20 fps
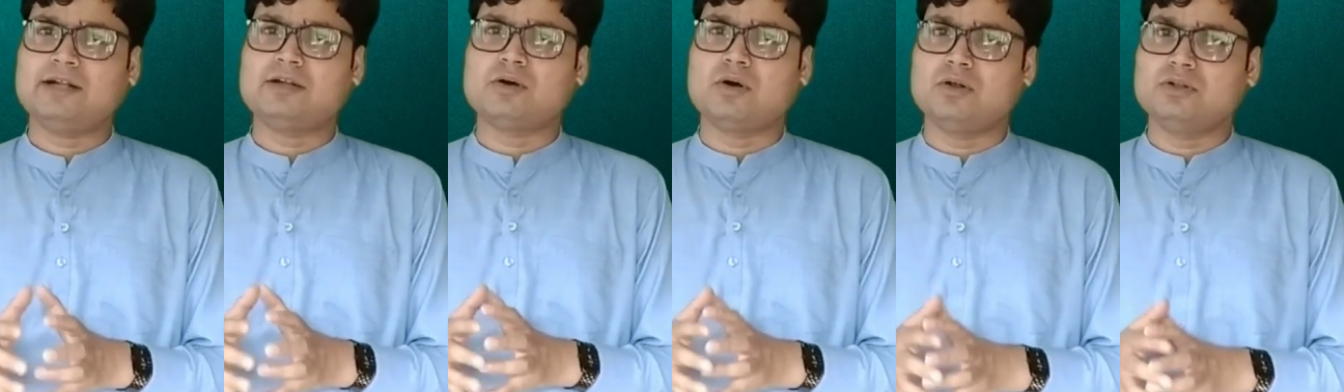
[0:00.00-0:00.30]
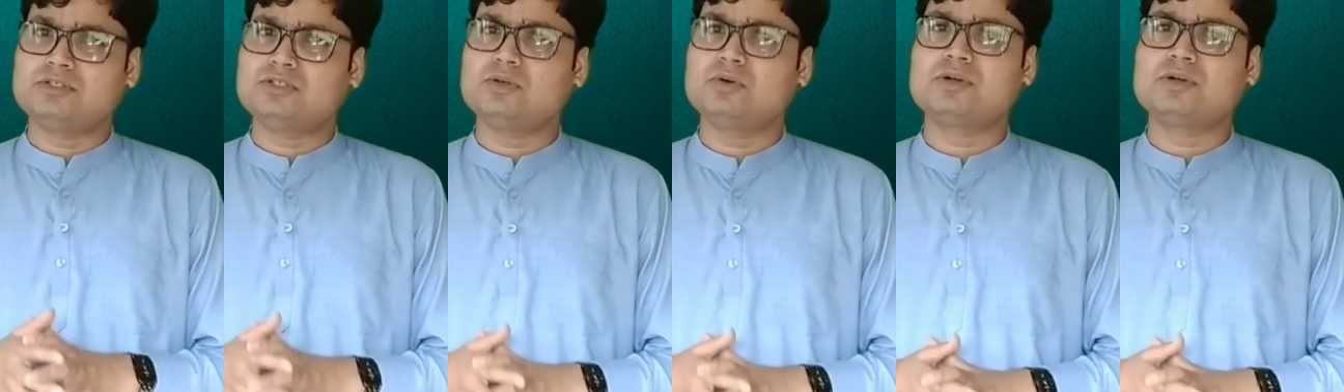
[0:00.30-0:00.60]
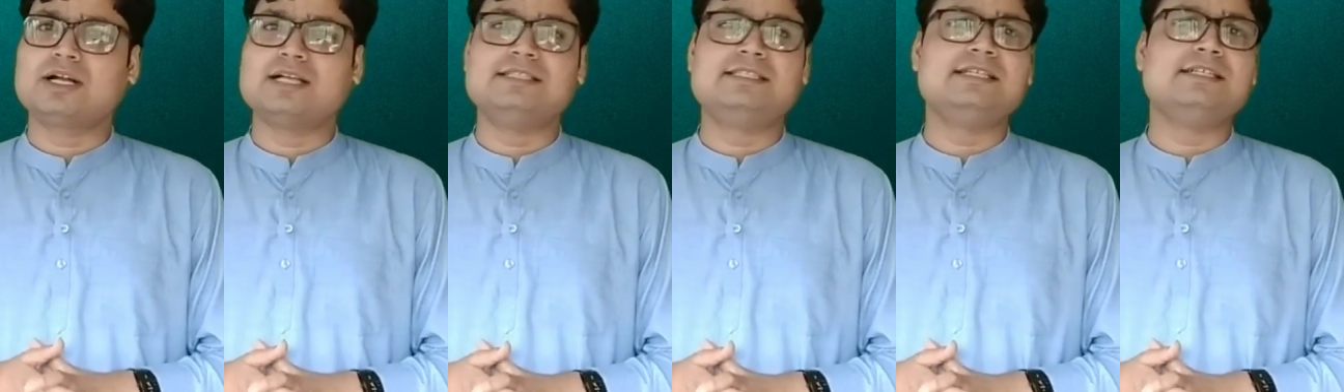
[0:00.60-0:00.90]
Act
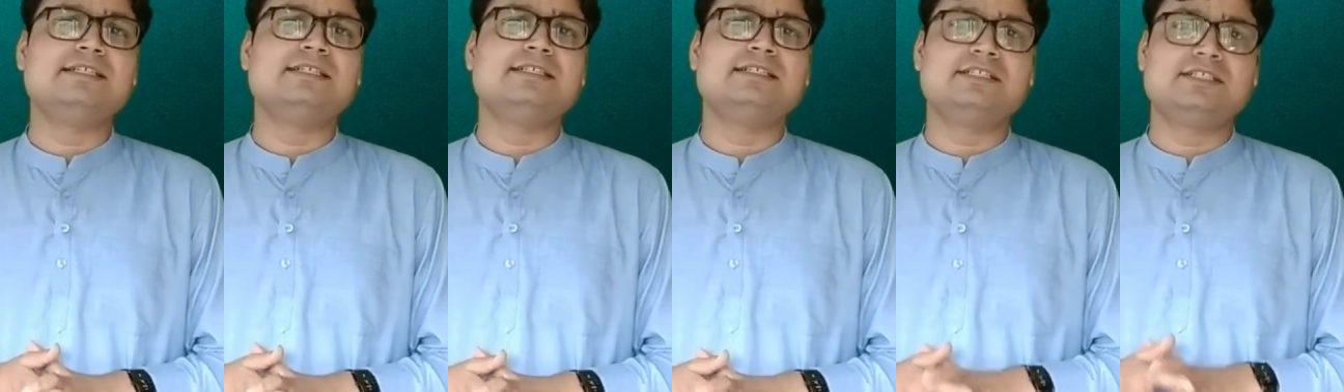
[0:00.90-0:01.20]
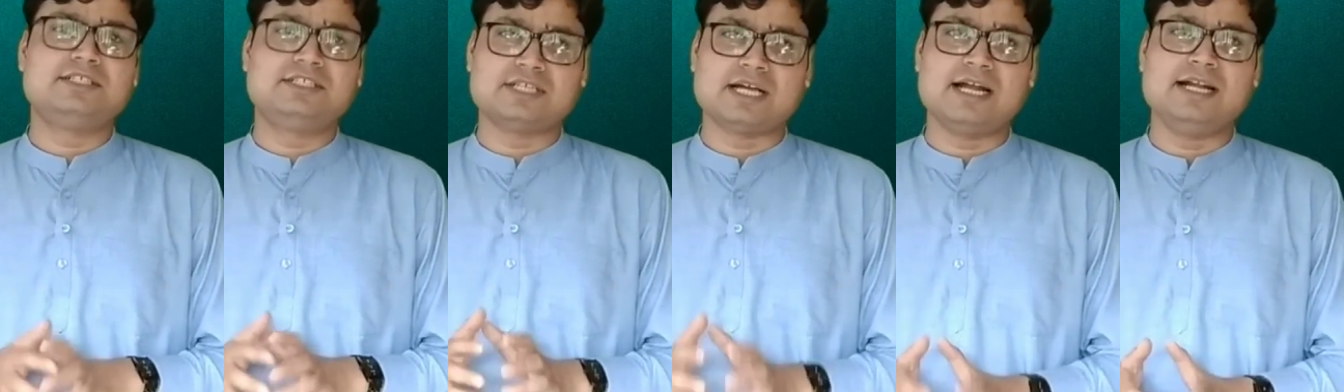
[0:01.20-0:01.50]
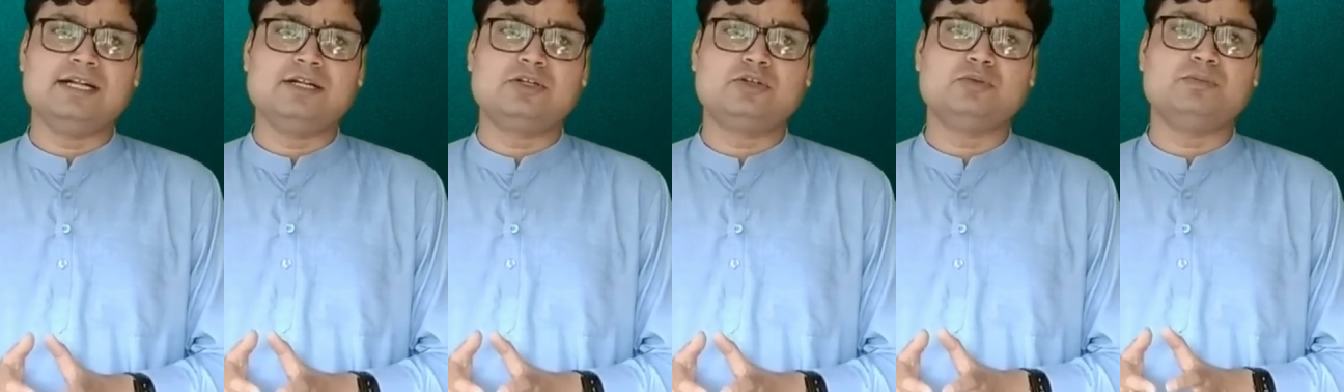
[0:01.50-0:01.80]
also considers
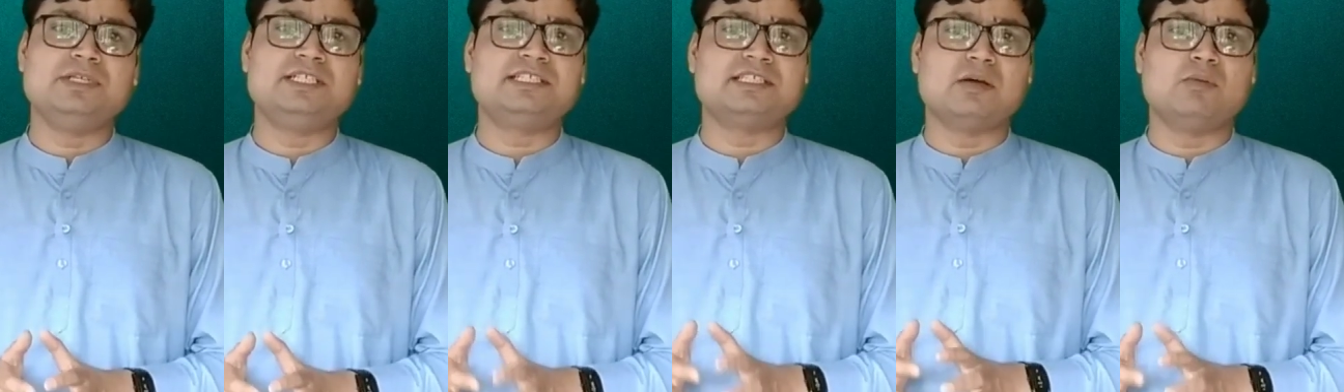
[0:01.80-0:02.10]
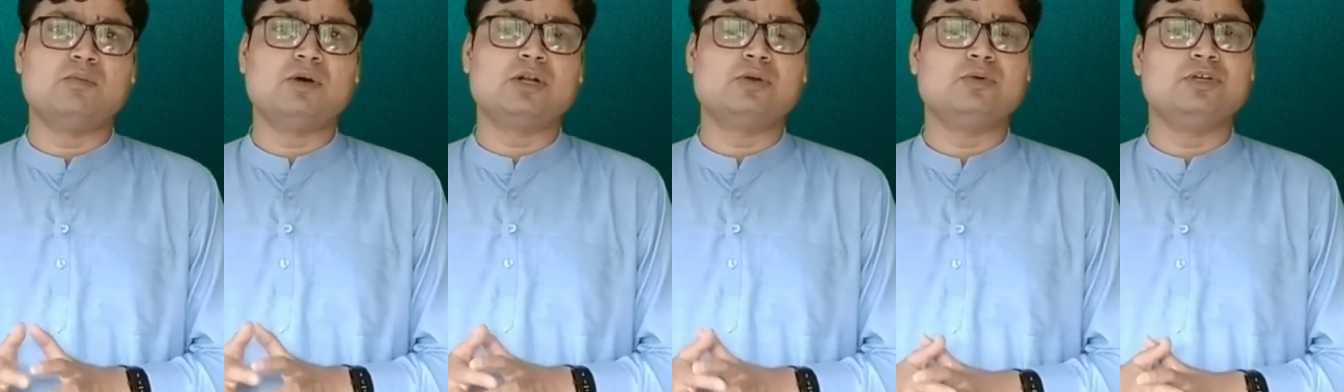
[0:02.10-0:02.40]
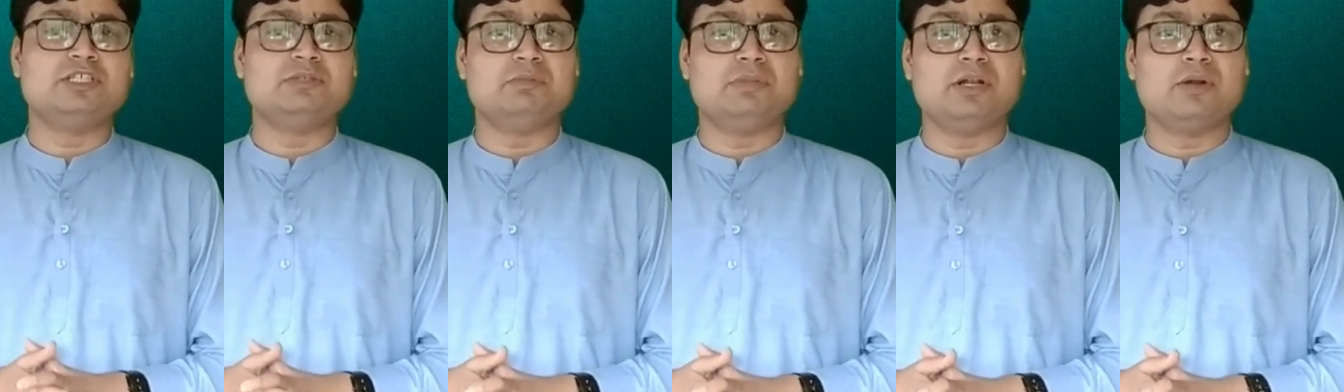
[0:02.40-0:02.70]
child to be someone
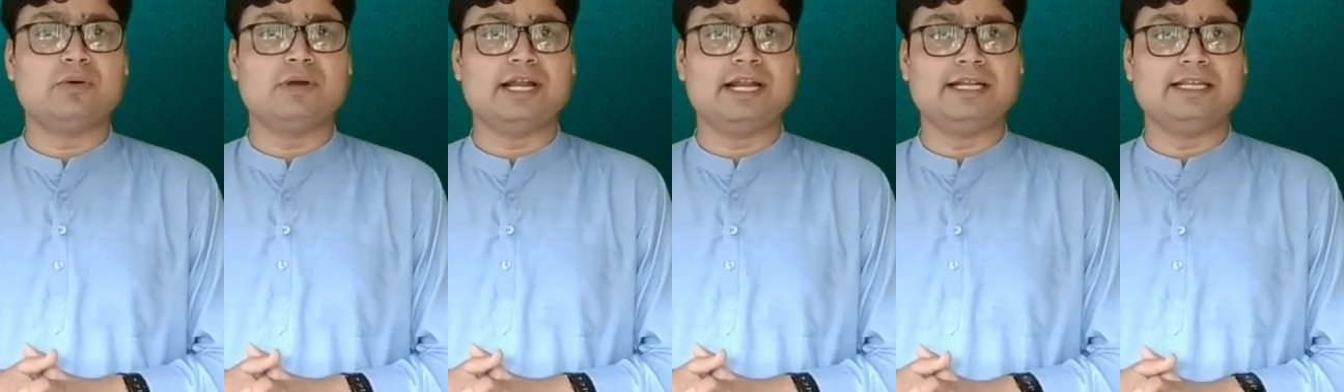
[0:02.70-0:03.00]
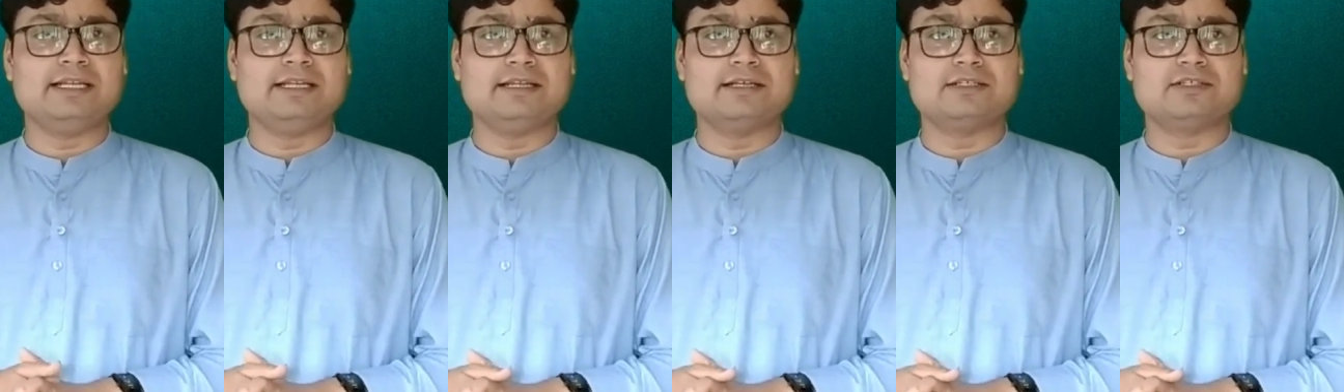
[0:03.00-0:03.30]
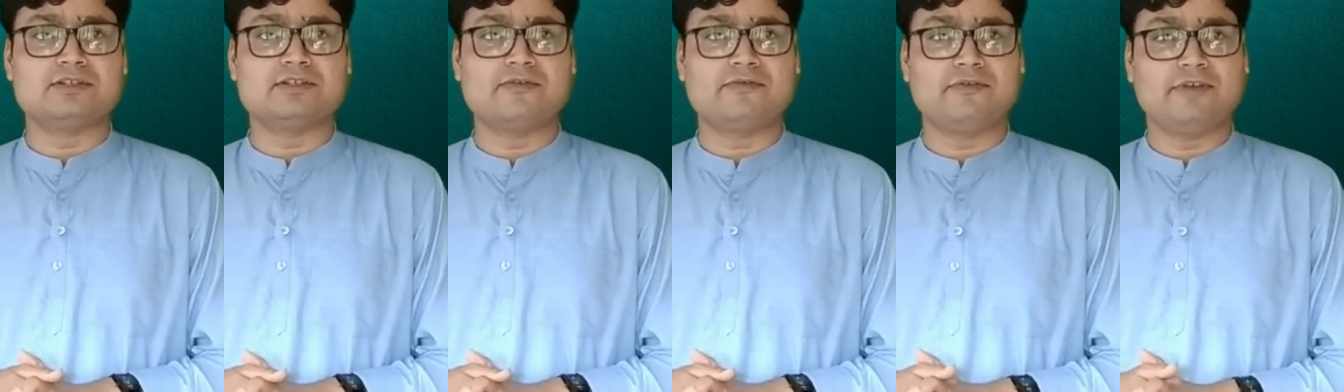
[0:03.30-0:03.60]
who is below 18
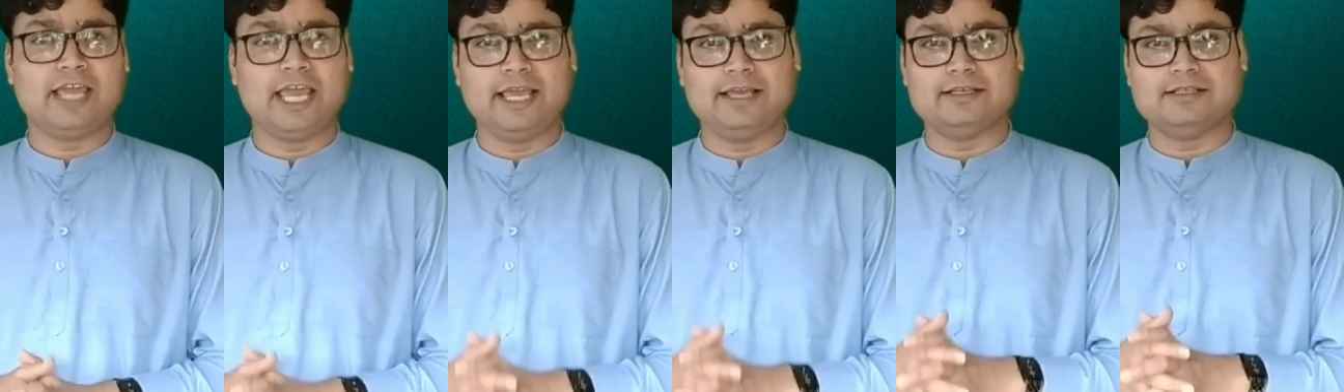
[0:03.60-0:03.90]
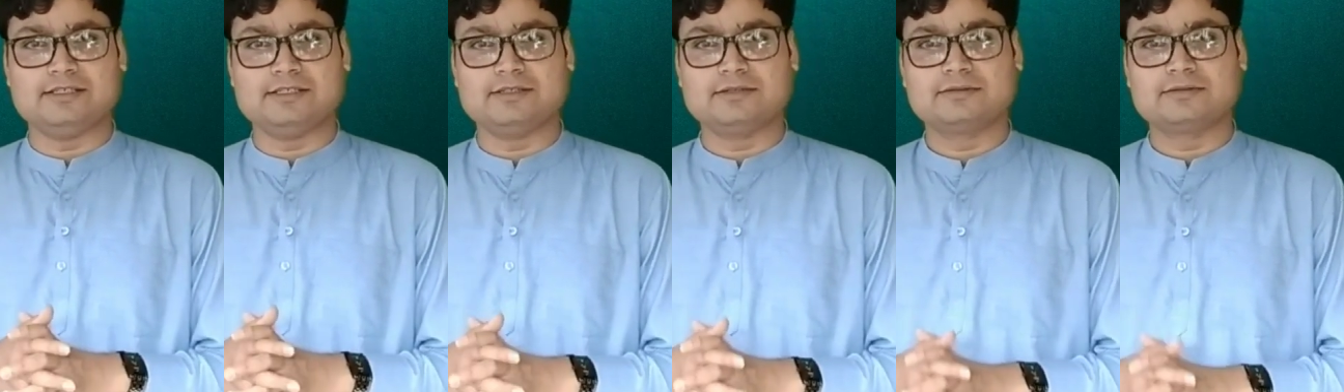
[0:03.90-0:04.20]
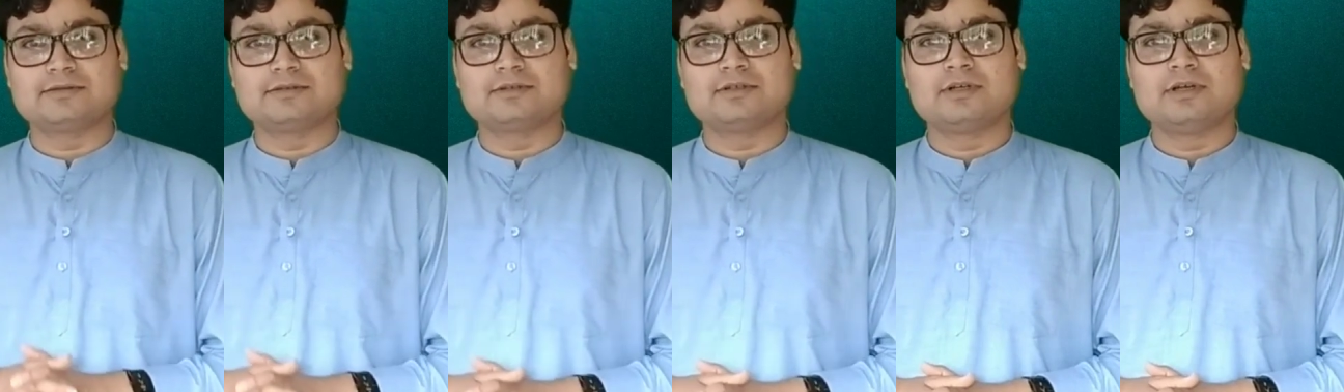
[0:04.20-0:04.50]
years of age.
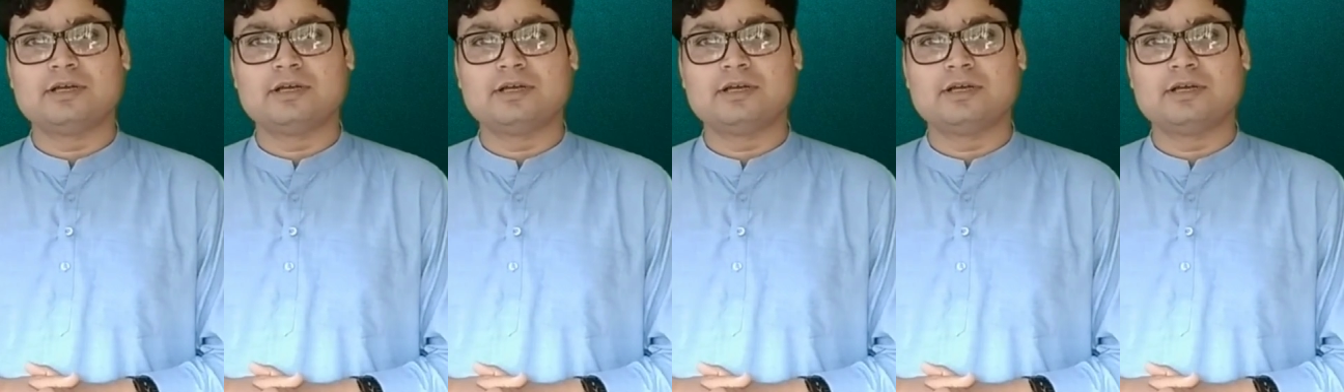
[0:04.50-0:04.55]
